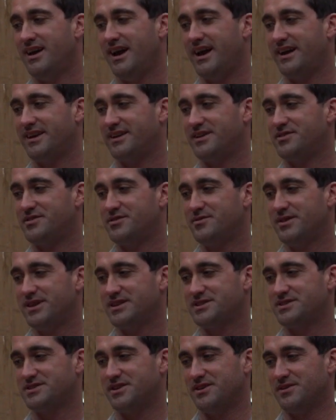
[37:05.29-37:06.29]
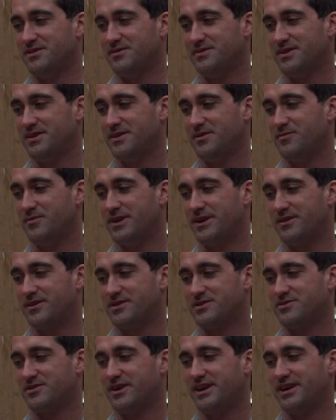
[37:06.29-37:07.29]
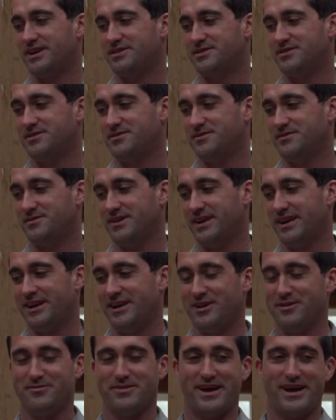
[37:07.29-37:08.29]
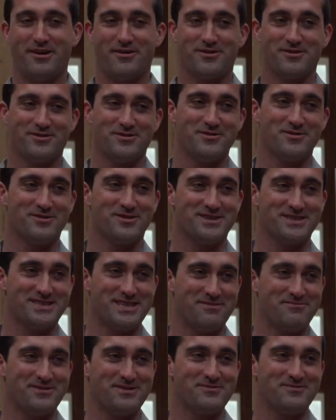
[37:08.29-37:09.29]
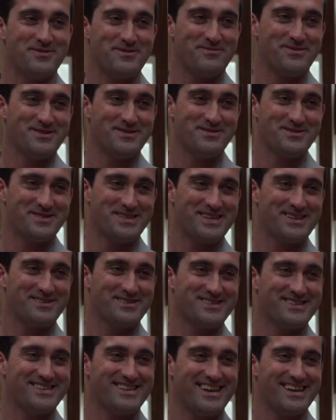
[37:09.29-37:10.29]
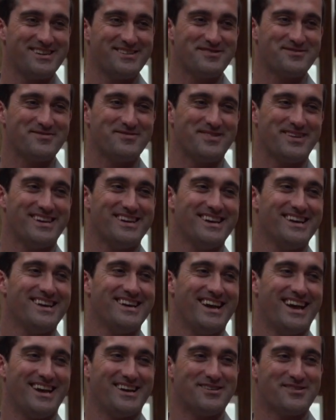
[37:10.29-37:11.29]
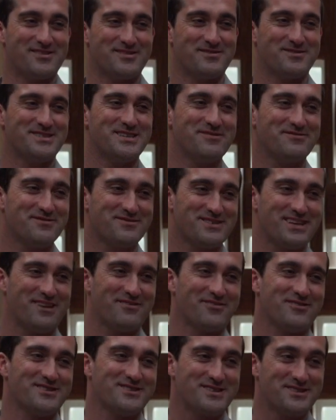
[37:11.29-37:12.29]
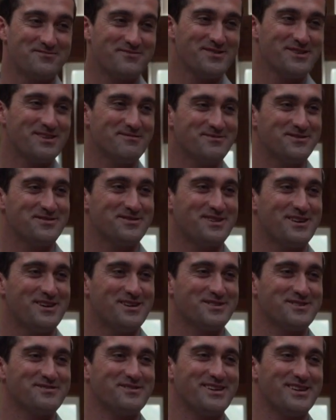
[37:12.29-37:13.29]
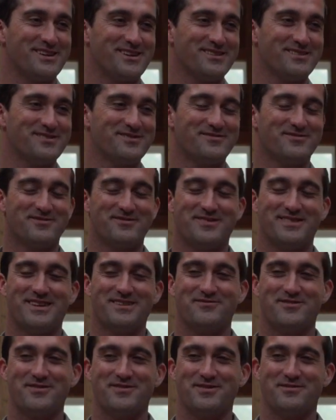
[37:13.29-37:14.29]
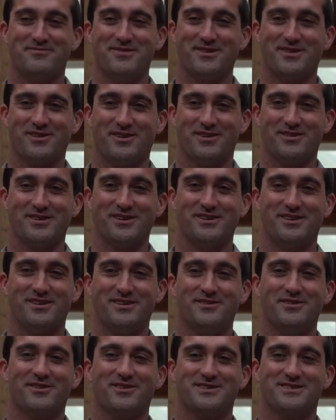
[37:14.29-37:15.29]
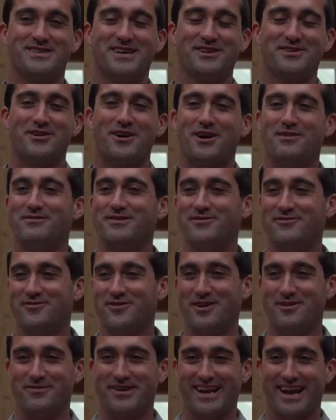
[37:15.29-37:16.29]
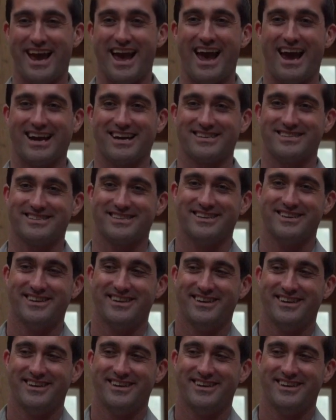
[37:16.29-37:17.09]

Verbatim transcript: And in doing so, we are trying to help our local assemblywoman, who's here today, who and her chief of staff, Kristen Williams, is also here. They wrote a bill called the New York State Carbon Farming Act.